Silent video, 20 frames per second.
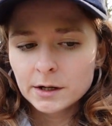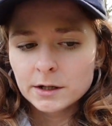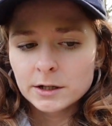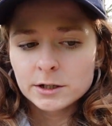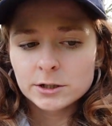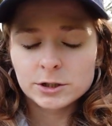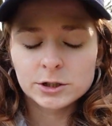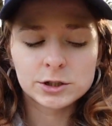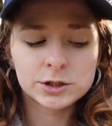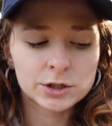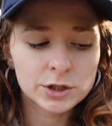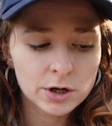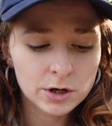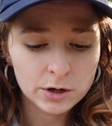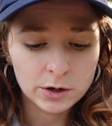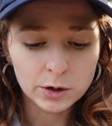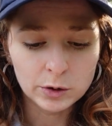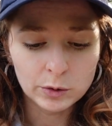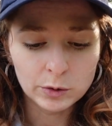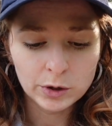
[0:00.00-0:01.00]

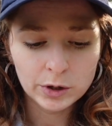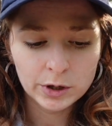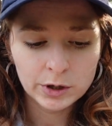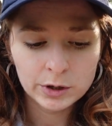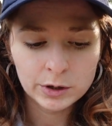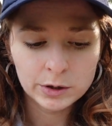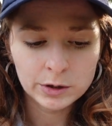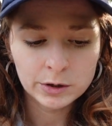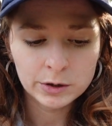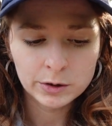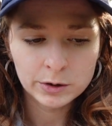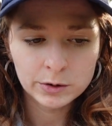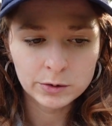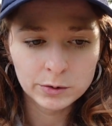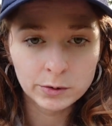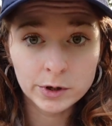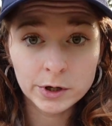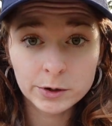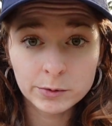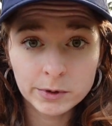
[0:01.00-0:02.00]
So,
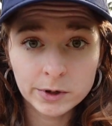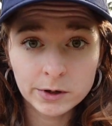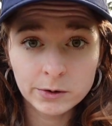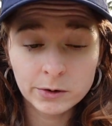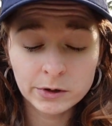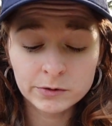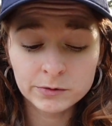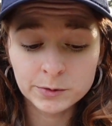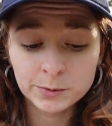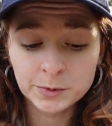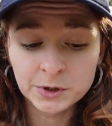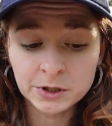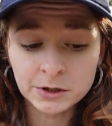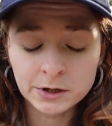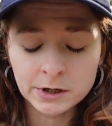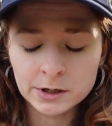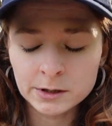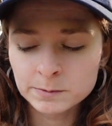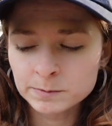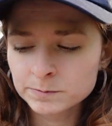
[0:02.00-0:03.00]
where are we going from
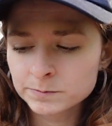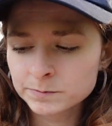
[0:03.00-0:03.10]
here?